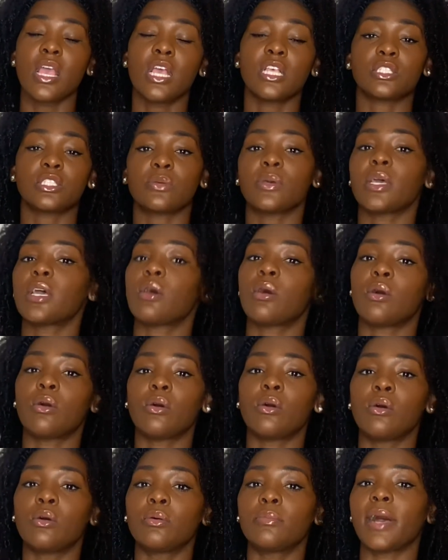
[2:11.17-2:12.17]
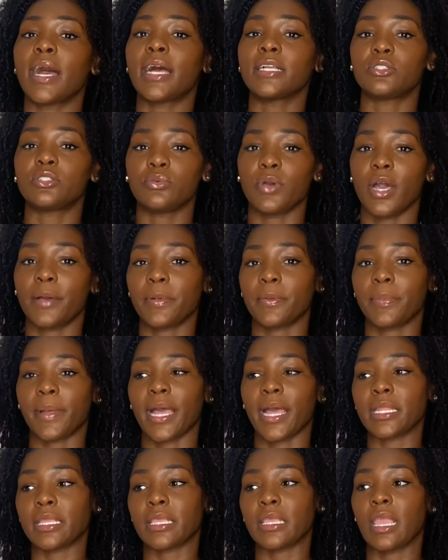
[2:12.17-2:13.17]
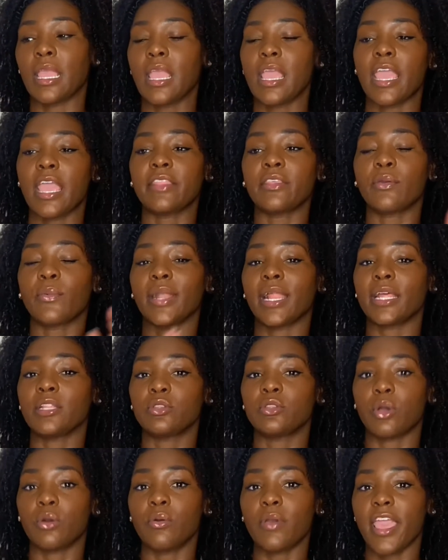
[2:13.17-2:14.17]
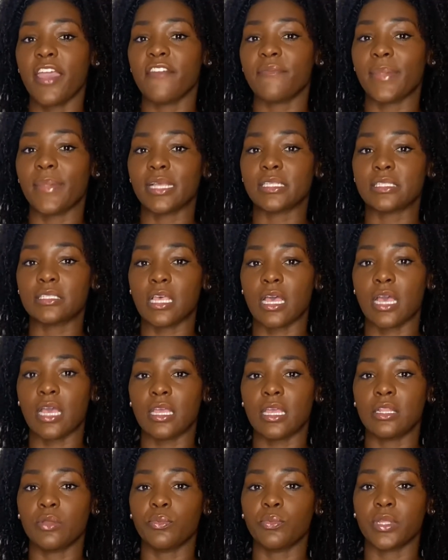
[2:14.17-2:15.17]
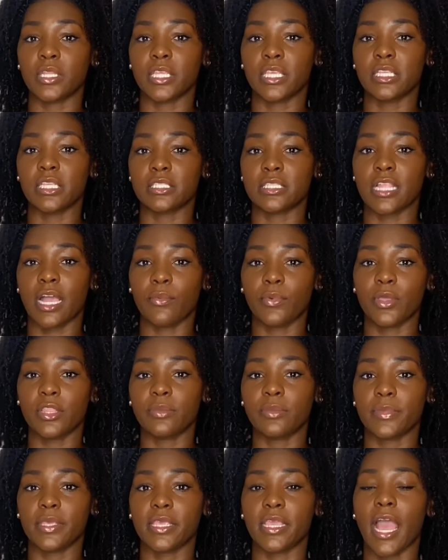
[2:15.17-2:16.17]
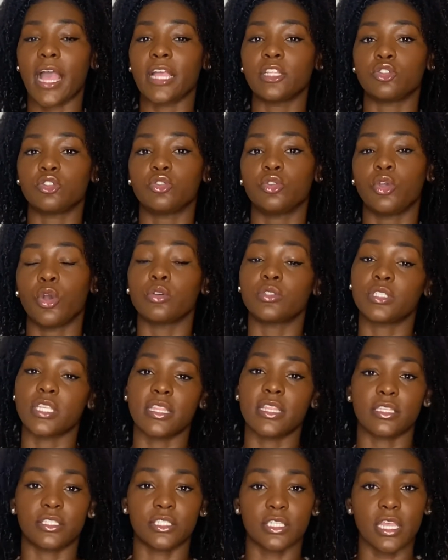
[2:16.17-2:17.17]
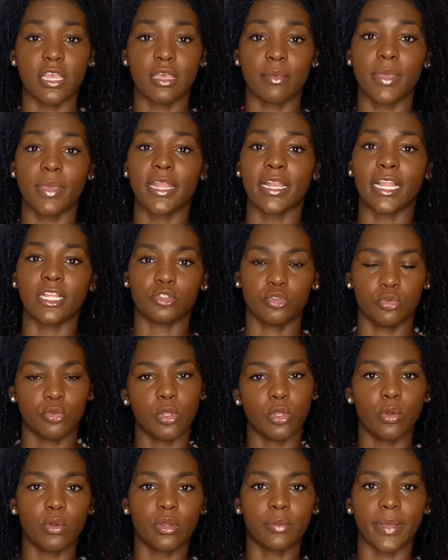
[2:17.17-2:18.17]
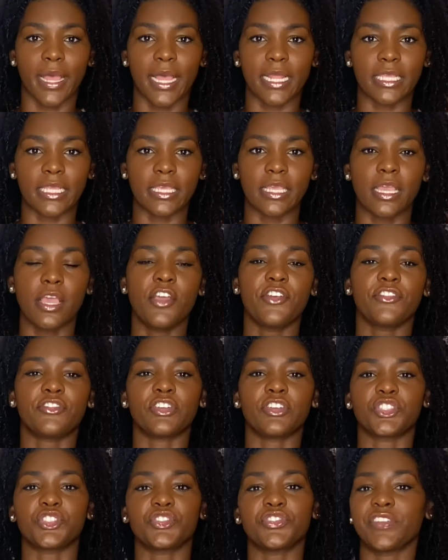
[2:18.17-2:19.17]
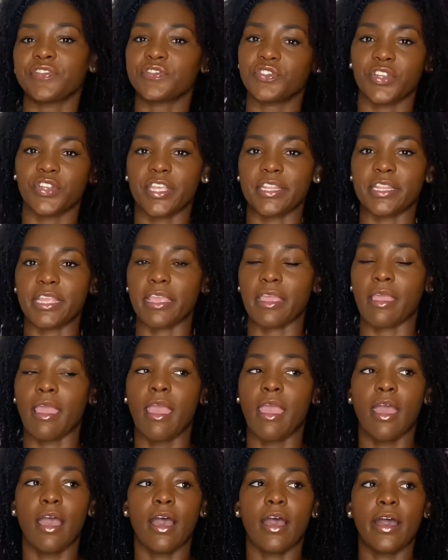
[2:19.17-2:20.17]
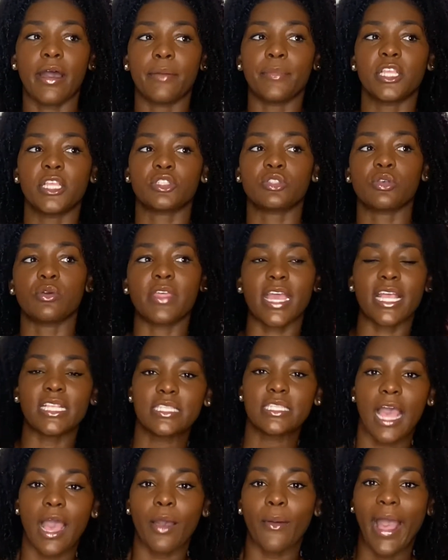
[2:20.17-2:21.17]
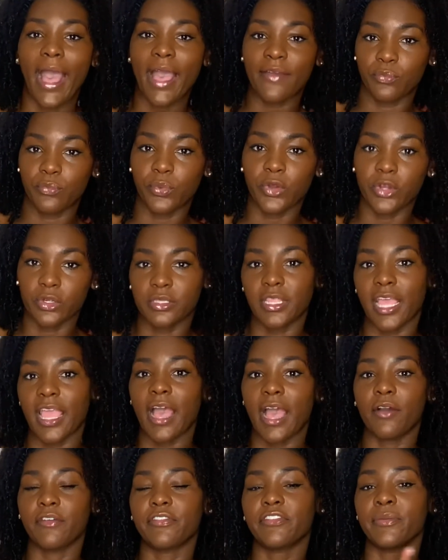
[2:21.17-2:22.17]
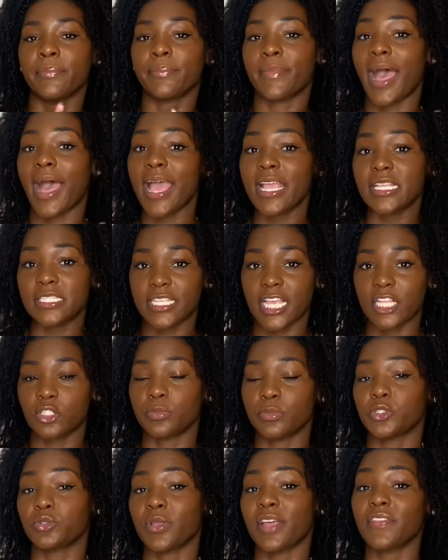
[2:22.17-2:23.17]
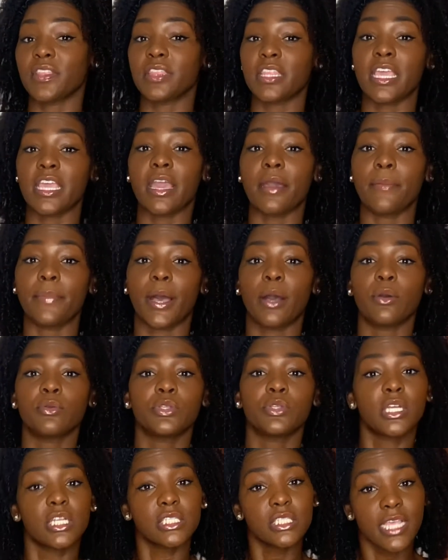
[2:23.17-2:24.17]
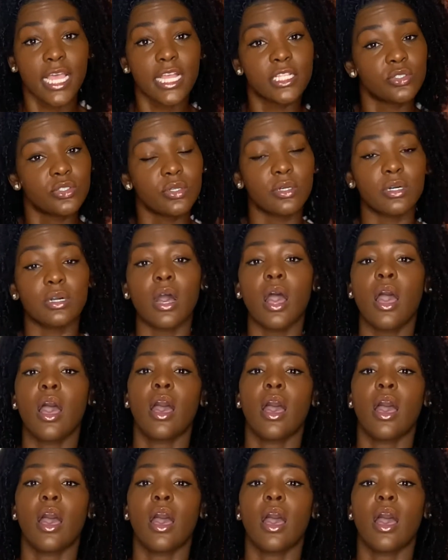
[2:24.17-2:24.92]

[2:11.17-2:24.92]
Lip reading: So at home, I do upper body, and then when I don't have my son, when he's not with me, I go to the gym and I do lower body for strength training. And so that's how I've worked it out for my schedule. But you have to think about your schedule